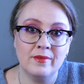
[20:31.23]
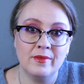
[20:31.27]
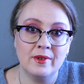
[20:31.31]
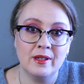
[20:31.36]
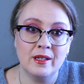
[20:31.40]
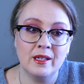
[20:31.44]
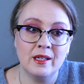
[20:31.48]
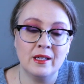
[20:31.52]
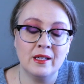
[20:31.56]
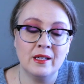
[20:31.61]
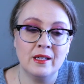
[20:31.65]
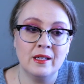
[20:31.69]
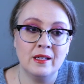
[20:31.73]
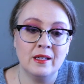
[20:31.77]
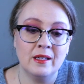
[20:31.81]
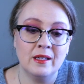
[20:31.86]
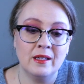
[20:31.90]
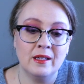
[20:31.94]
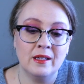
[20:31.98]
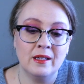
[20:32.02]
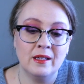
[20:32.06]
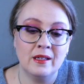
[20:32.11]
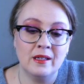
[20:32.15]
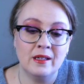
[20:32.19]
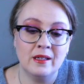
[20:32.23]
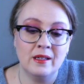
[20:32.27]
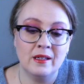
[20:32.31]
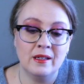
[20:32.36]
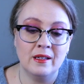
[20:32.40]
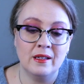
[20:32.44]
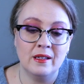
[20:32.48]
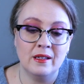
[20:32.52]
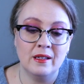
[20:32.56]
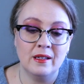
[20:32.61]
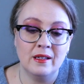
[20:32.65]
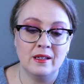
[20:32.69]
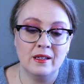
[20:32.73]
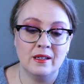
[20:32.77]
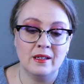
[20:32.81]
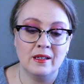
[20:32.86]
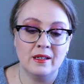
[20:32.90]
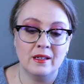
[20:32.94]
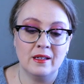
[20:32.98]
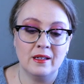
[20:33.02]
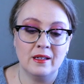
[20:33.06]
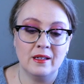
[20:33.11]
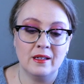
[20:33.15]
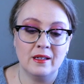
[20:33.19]

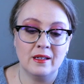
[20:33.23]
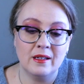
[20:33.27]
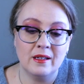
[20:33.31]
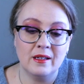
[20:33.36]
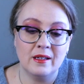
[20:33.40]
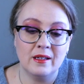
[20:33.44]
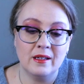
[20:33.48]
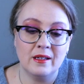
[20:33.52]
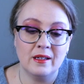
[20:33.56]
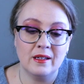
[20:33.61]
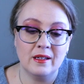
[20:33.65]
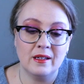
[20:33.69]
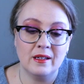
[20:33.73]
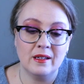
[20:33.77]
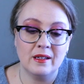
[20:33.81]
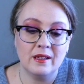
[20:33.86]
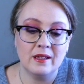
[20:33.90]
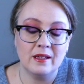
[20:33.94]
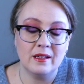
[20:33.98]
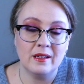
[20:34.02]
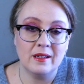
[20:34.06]
No one is speaking in this clip.